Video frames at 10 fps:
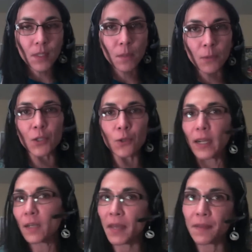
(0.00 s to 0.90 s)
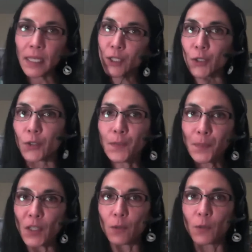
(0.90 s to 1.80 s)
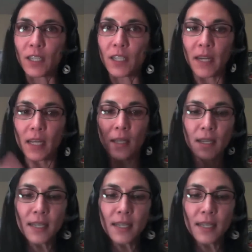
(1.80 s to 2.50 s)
But we do recommend that you can wear as many,